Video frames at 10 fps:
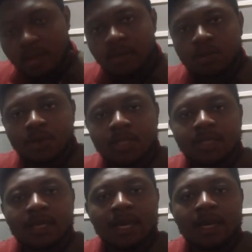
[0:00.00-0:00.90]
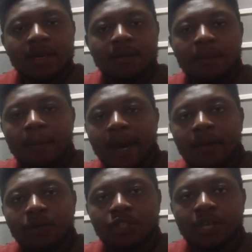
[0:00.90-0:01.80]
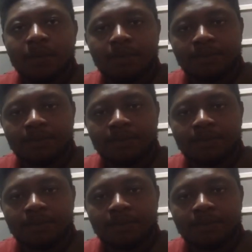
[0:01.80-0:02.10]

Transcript: So this is the A minor shape.